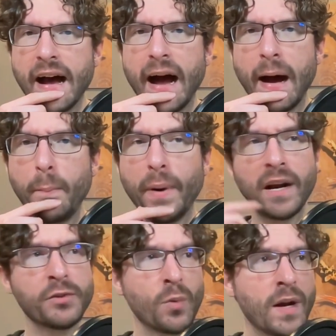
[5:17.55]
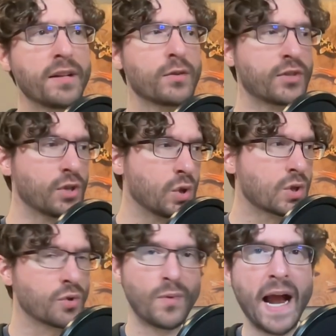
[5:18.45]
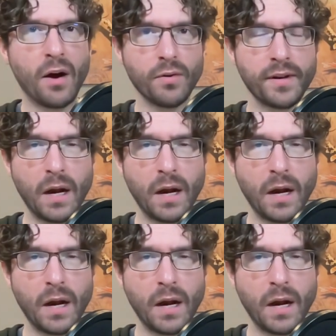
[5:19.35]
But I also wanted to look around.